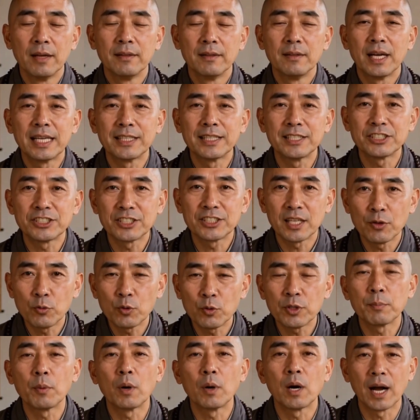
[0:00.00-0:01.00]
fight the sun
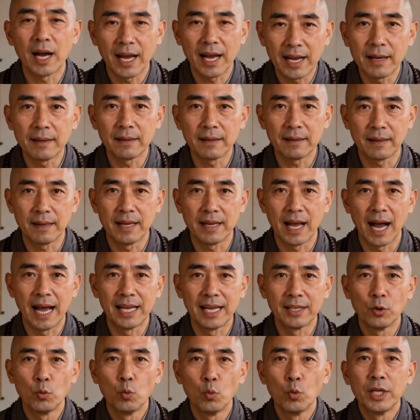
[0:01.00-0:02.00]
with pride.
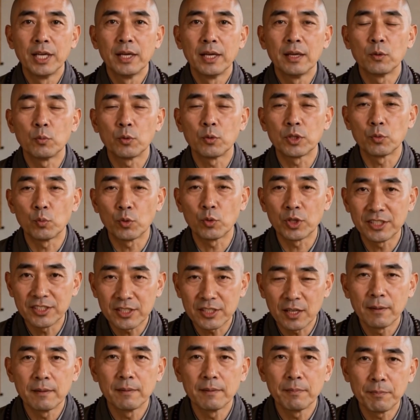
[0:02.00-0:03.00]
Guide the wind with
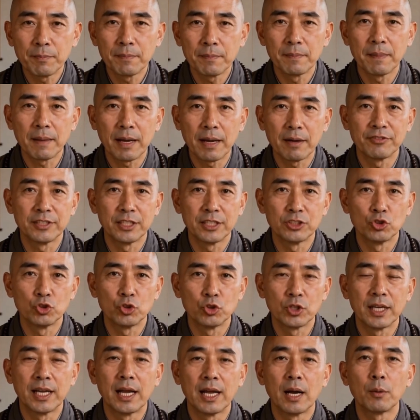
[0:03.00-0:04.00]
wisdom. If this
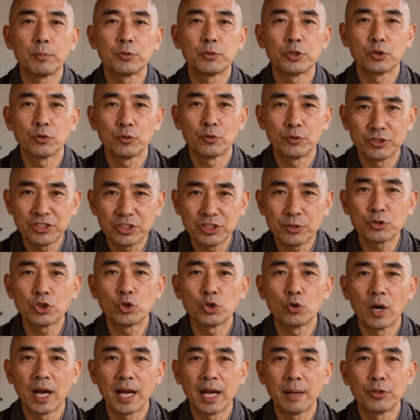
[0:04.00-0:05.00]
trick helped you,
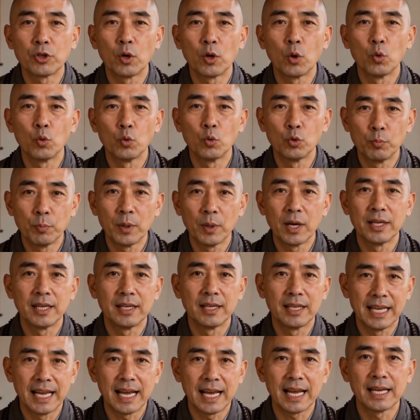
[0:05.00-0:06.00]
subscribe to Old Monk
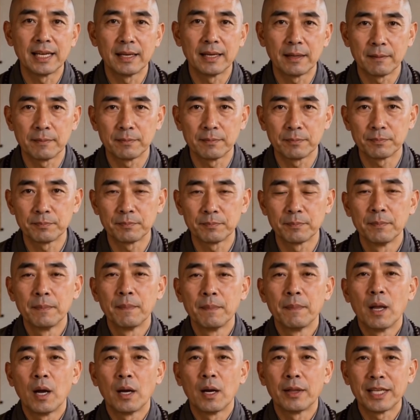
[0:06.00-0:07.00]
Liang.
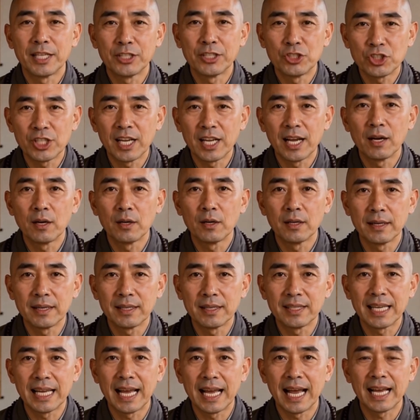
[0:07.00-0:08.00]
On this channel,
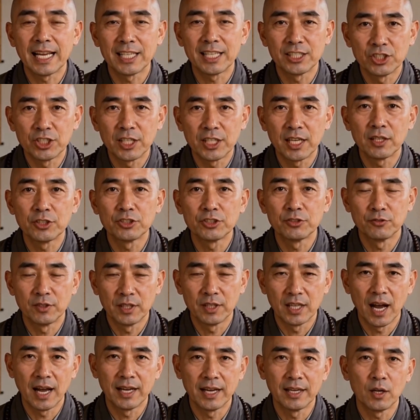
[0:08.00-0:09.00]
Liang shares
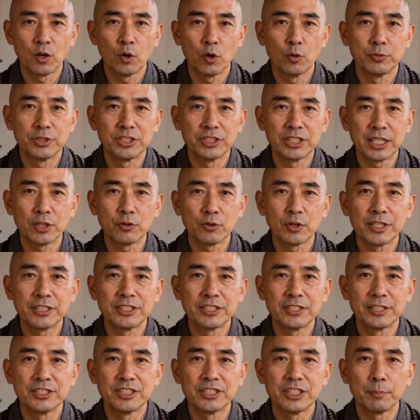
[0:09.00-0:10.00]
forgotten home
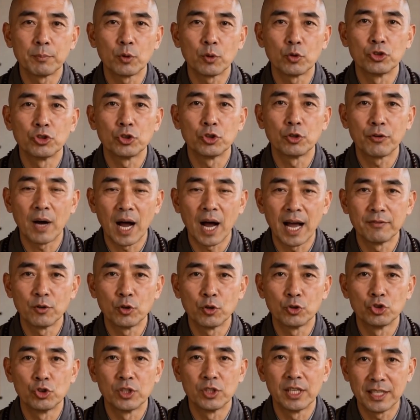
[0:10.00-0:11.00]
secrets, simple survival
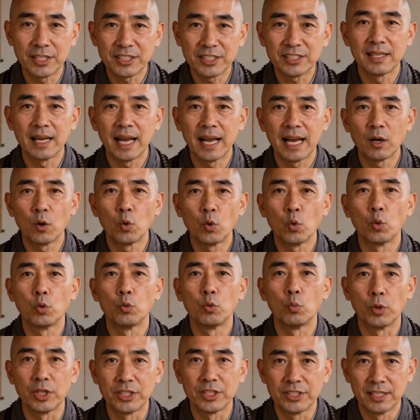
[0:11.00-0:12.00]
tricks, and old
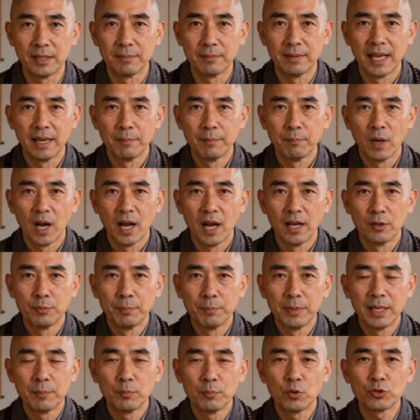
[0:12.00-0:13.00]
wisdom that modern
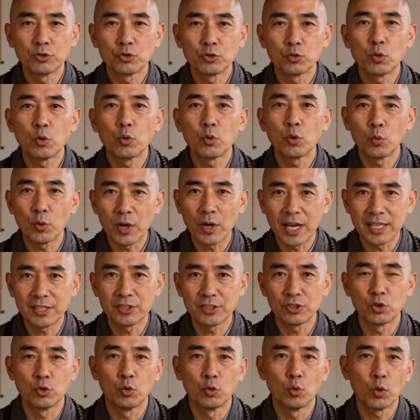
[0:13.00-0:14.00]
people threw away
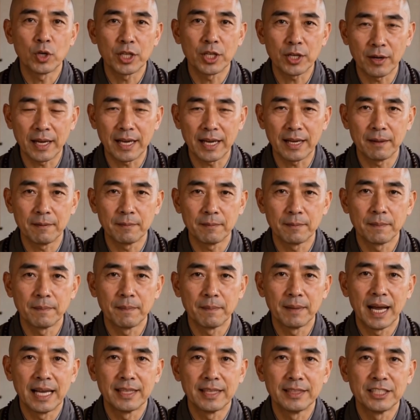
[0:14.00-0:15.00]
too quickly.
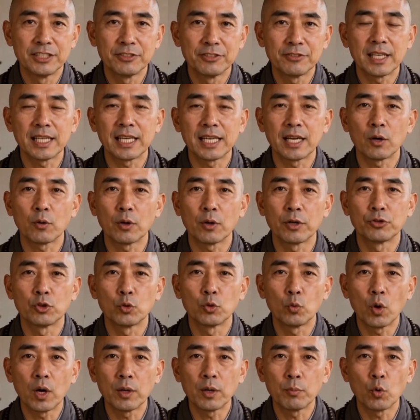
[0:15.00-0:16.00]
Like this video if you
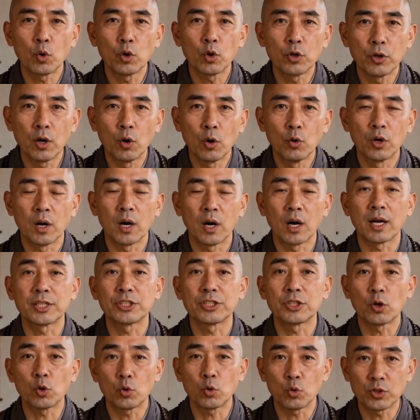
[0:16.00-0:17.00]
want more
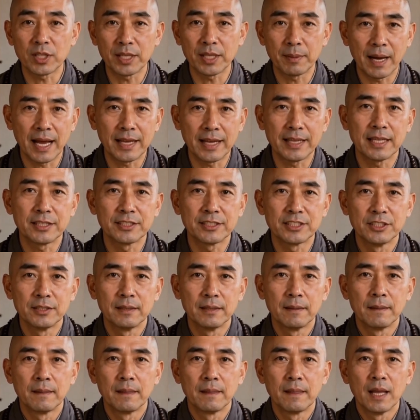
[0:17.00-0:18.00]
low-cost cooling methods.
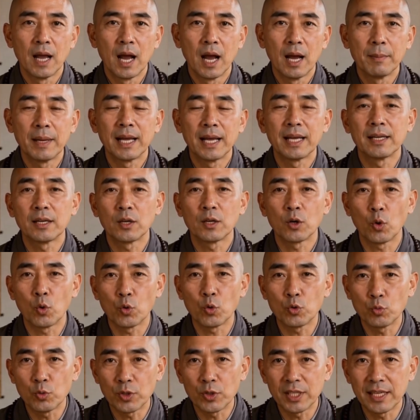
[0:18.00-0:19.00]
Comment
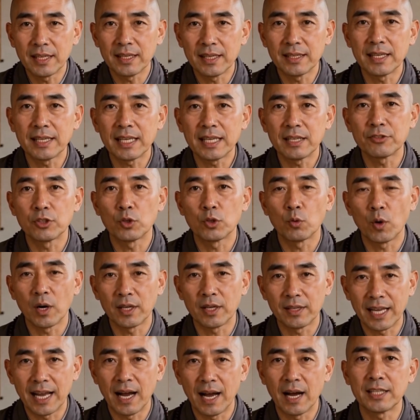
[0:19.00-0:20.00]
cold wind if you want
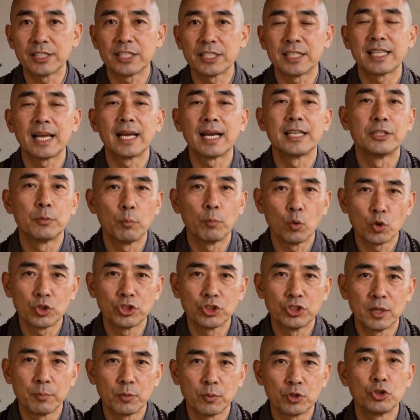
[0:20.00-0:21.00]
Liang to test more
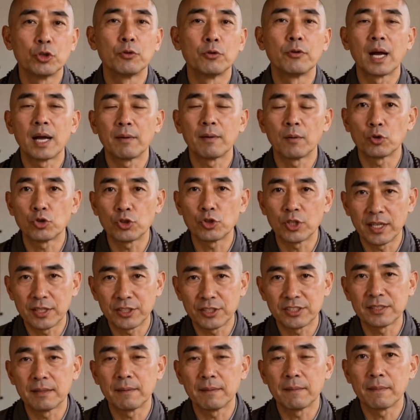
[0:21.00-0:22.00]
summer survival
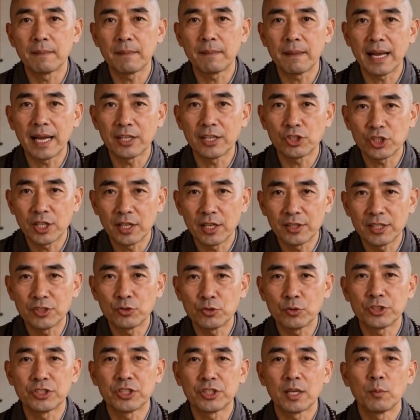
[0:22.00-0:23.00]
tricks. And share this
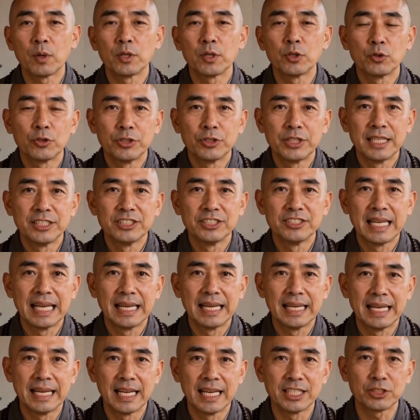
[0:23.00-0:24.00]
with someone who thinks they
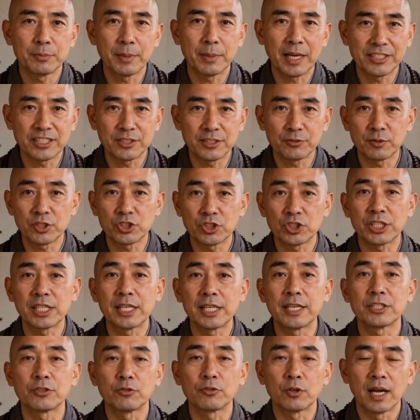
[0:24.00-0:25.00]
need expensive
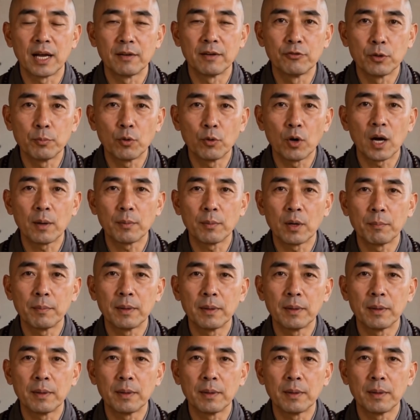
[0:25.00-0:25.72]
machines for every problem.